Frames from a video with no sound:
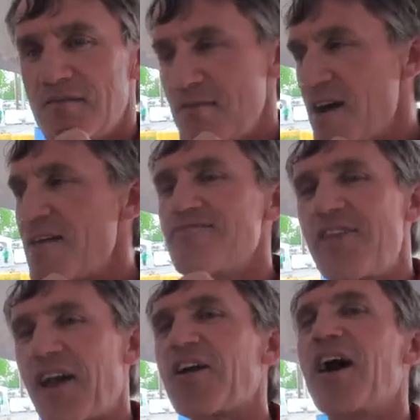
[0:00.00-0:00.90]
Yeah,
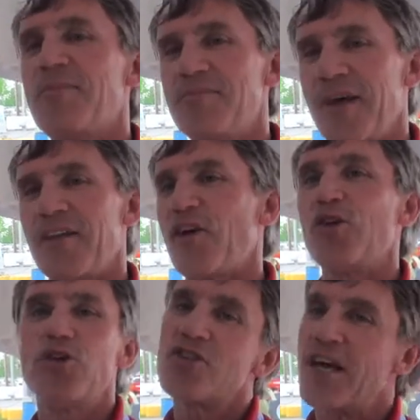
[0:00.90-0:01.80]
that'll come, and they'll
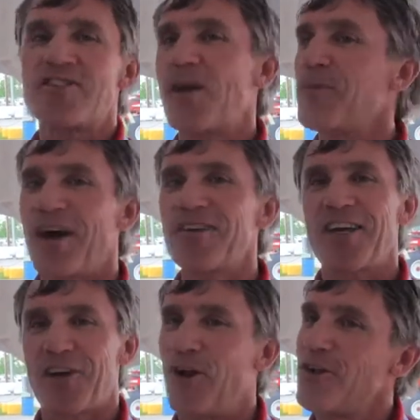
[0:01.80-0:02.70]
use that same kind of
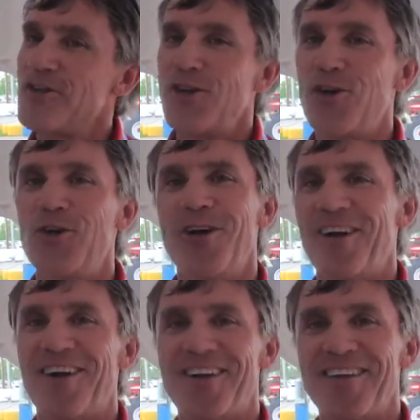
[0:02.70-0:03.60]
technology to do it
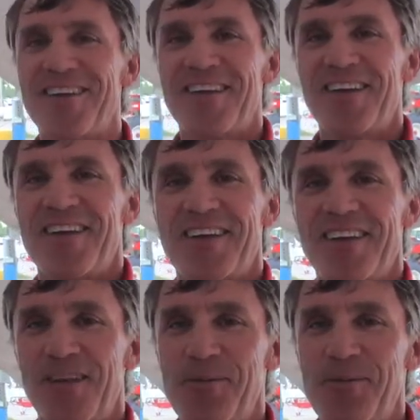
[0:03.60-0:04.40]
here. You